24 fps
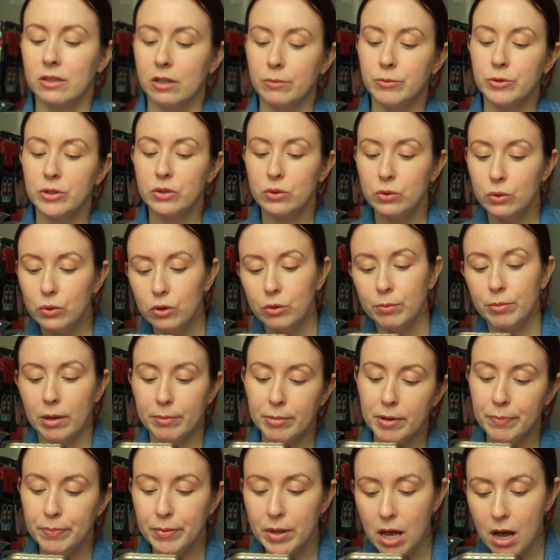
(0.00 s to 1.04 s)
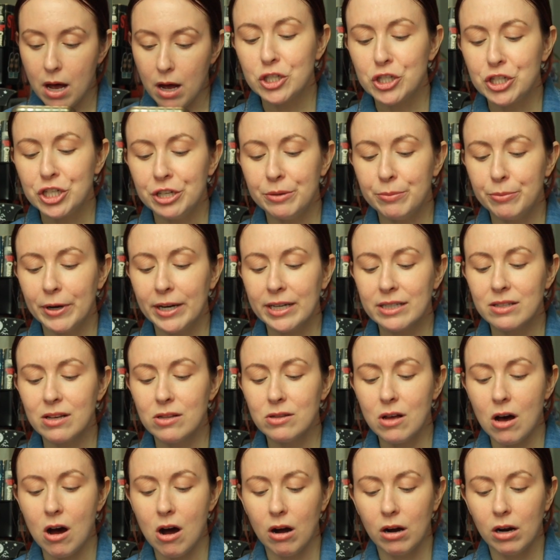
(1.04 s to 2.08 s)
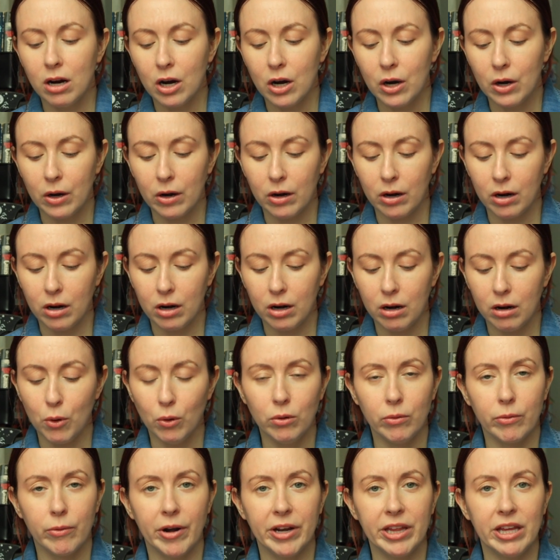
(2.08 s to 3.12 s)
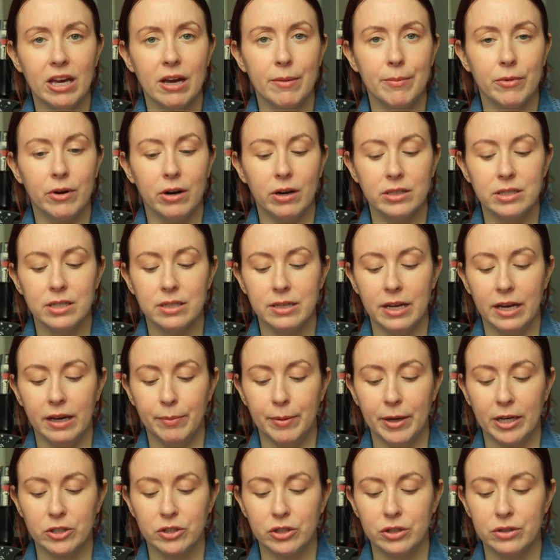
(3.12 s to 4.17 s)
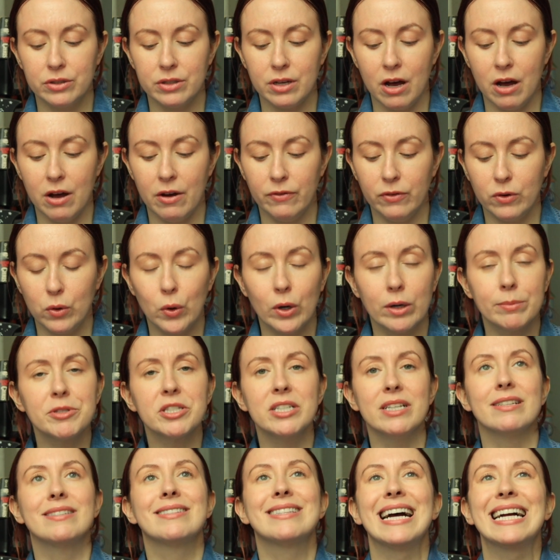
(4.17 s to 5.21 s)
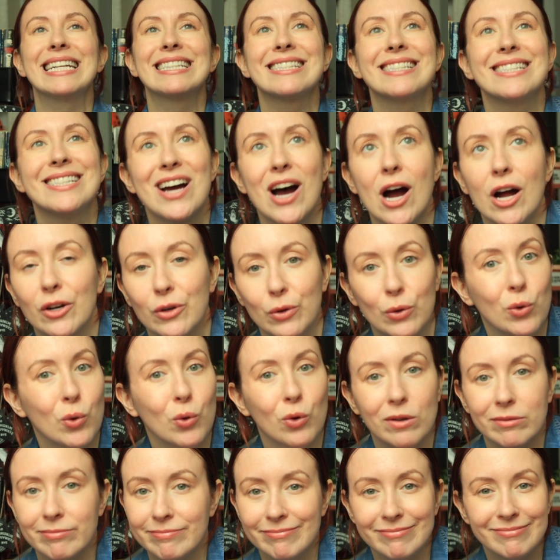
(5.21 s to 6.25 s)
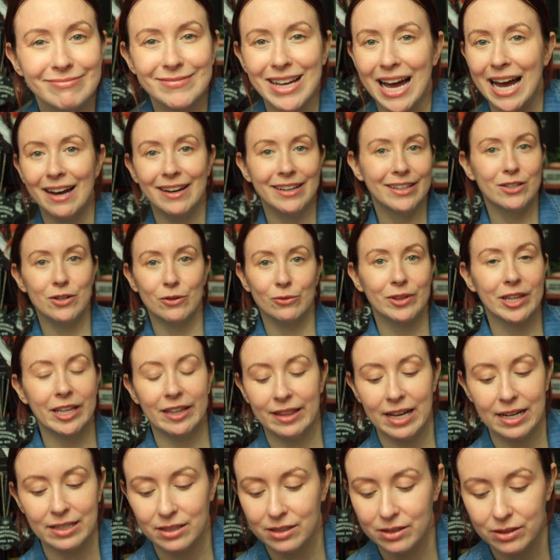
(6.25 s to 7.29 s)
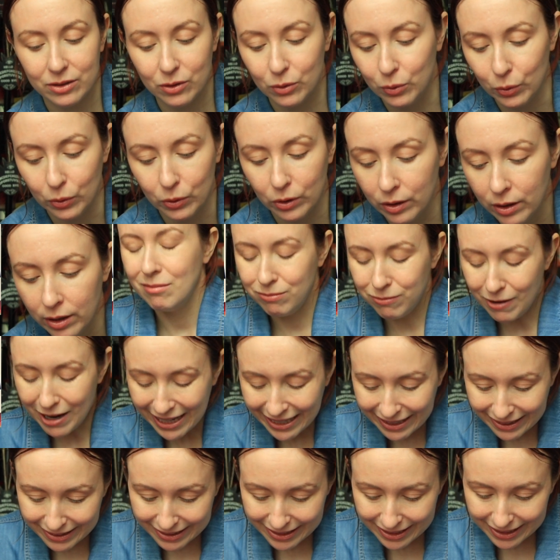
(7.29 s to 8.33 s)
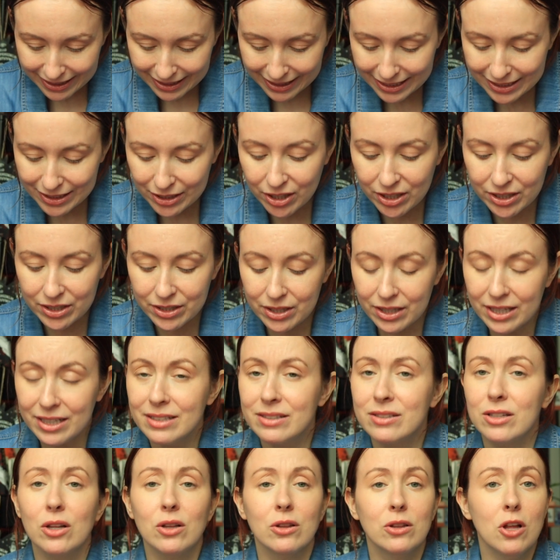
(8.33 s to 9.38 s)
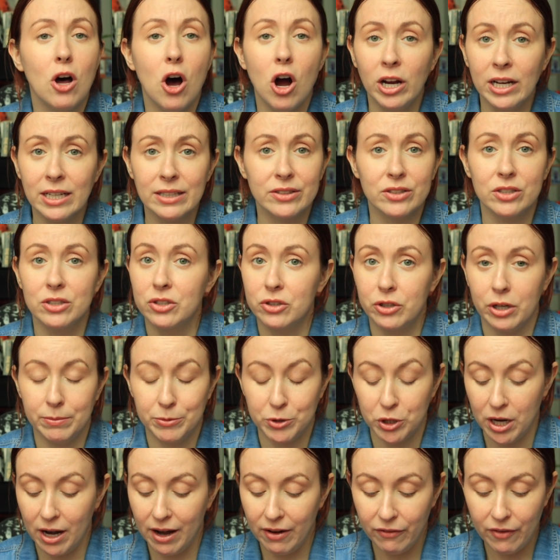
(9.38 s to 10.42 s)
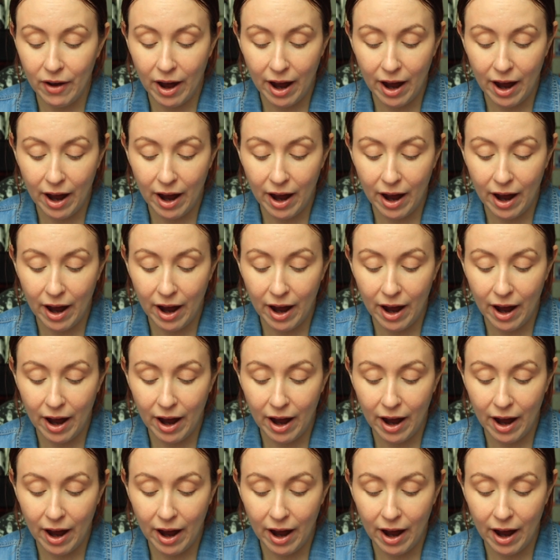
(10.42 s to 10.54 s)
club was cool, blah, blah, blah. She brings along her Polaroid camera to take pictures of corpses. That's not cool. I don't think that's cool. What? This just is the longest description I've